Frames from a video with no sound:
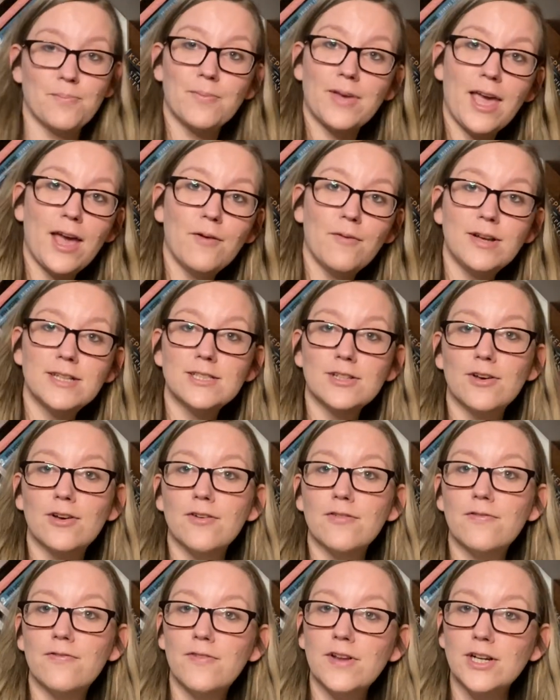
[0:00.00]
can't wait to
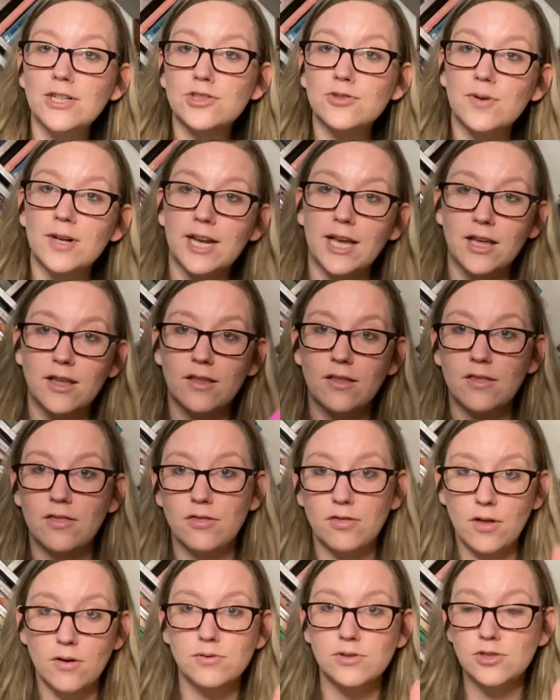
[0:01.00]
finish reading
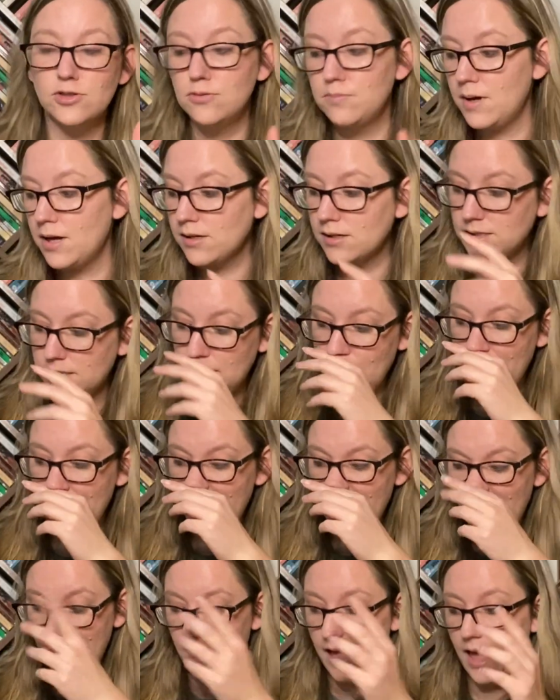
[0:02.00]
those two books.
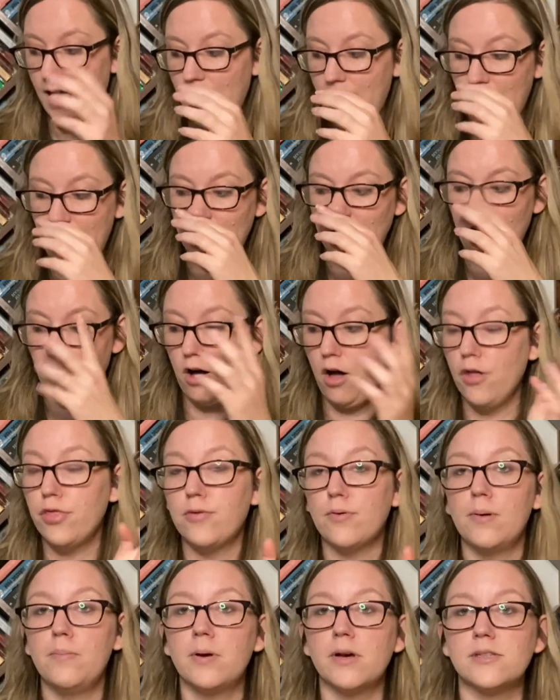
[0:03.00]
And all
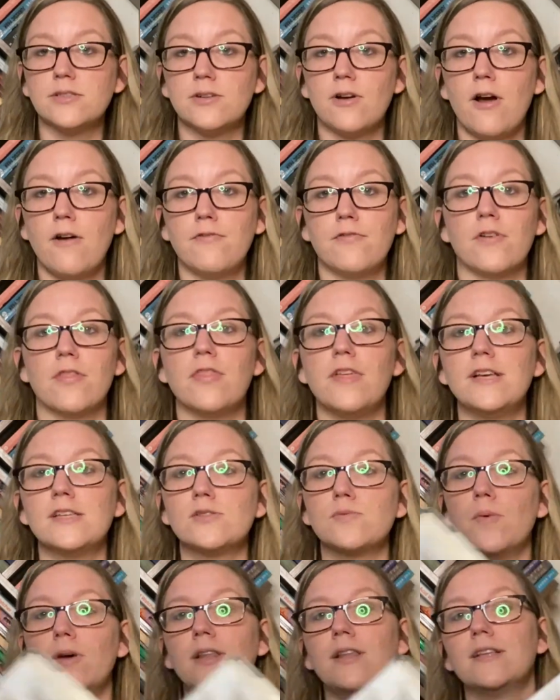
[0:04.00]
three books are out for
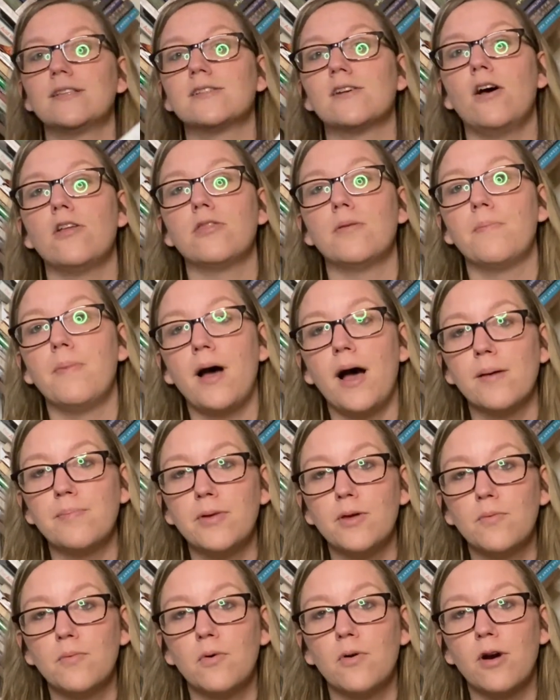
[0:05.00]
this one. It's called The
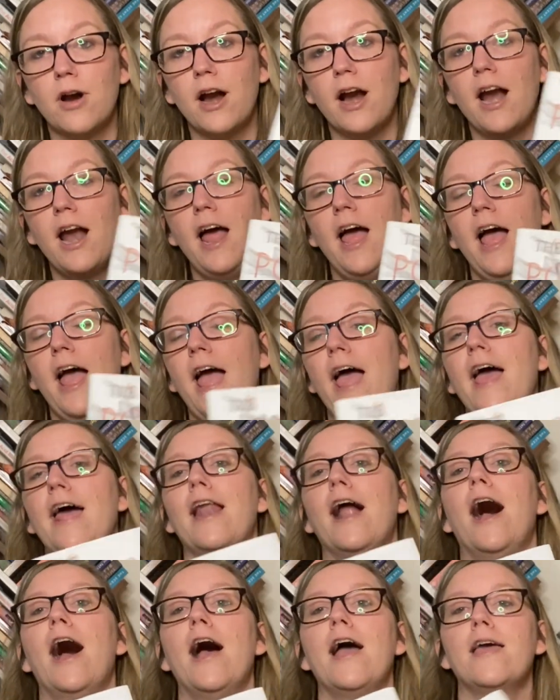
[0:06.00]
Poppy War, and
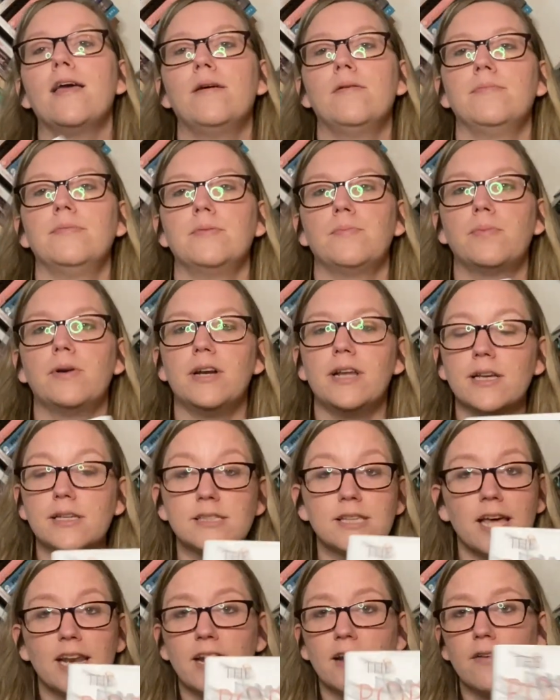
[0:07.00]
I am pretty
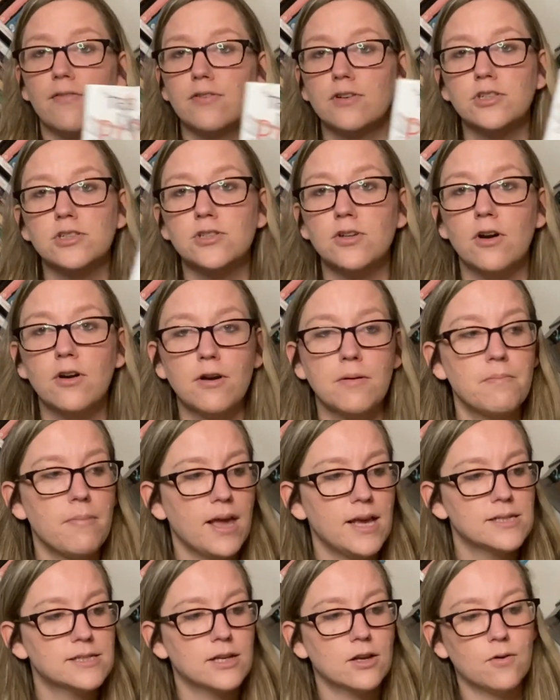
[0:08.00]
excited. I've just heard
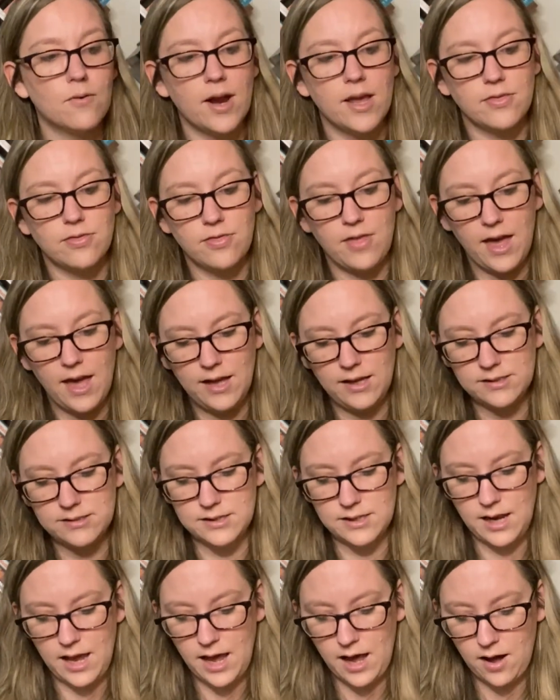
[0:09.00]
amazing, great things,
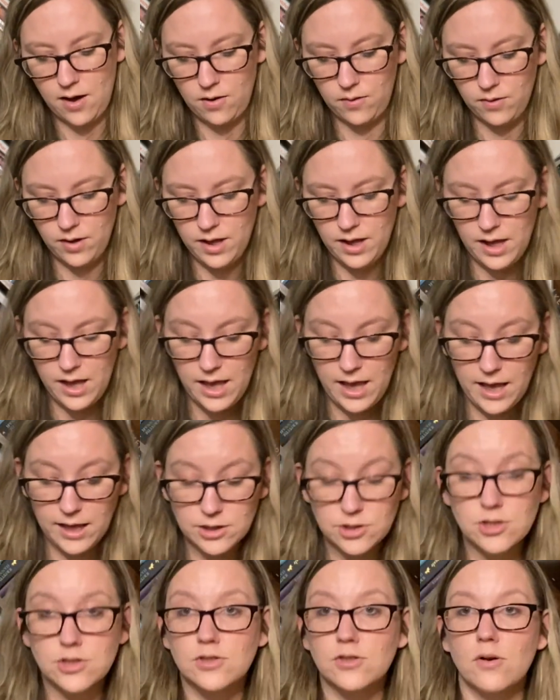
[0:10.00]
and how it
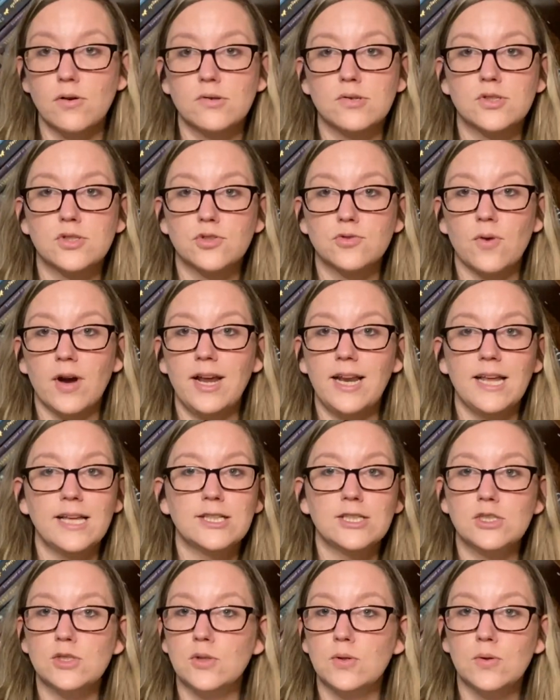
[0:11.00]
just goes straight
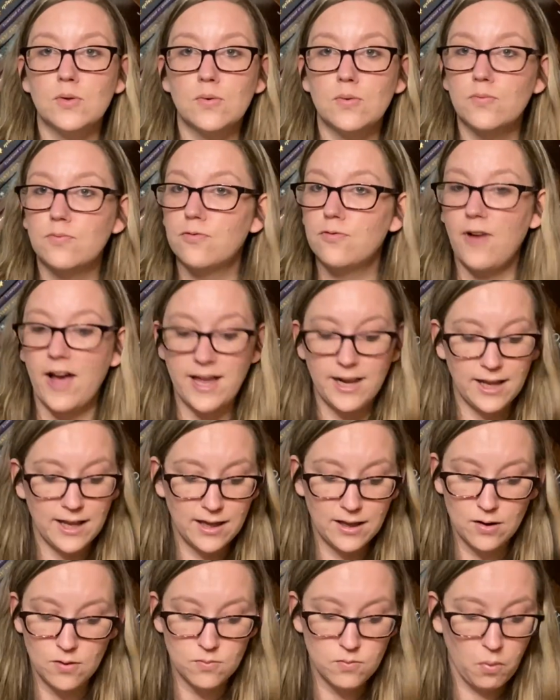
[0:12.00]
into
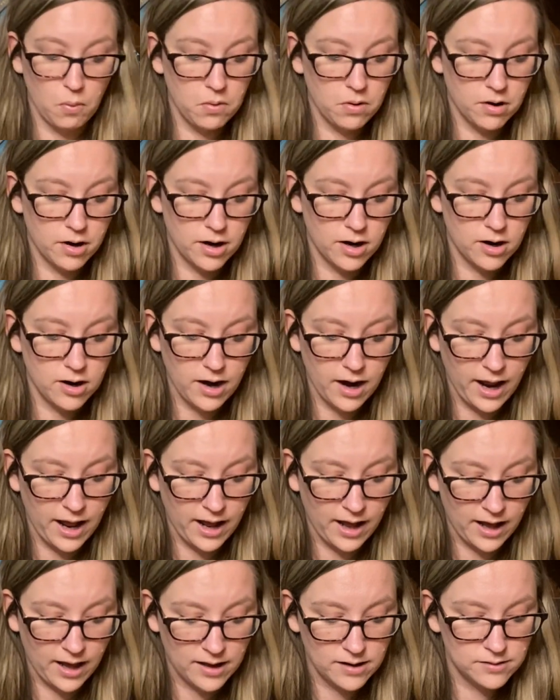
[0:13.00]
fighting and war,
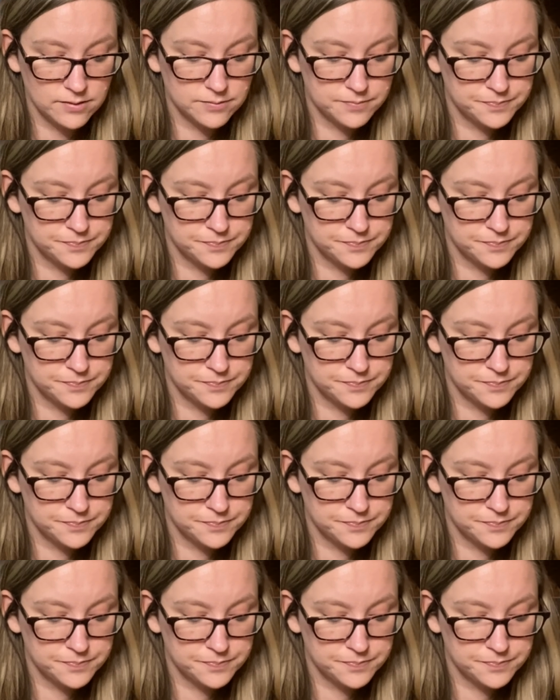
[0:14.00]
and